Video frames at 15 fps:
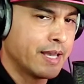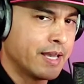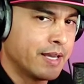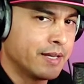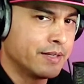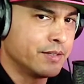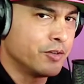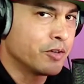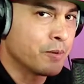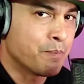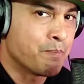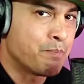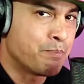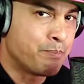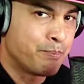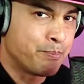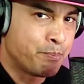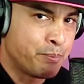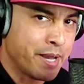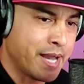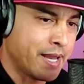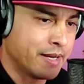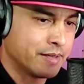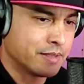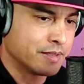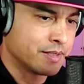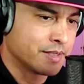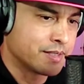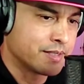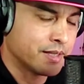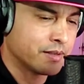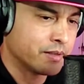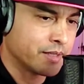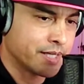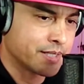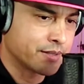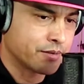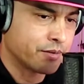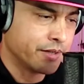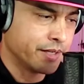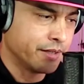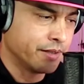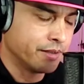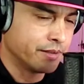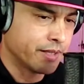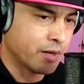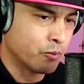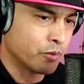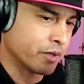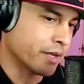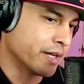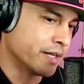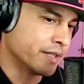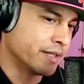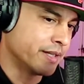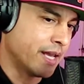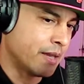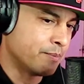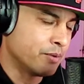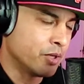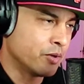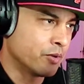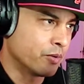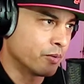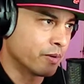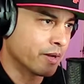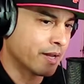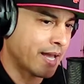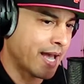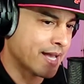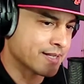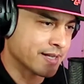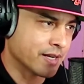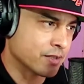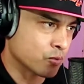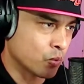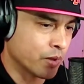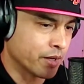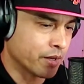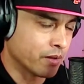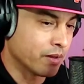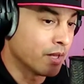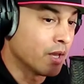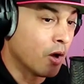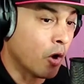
And you could bet the Stellar X3 that we're going to debut has it as well.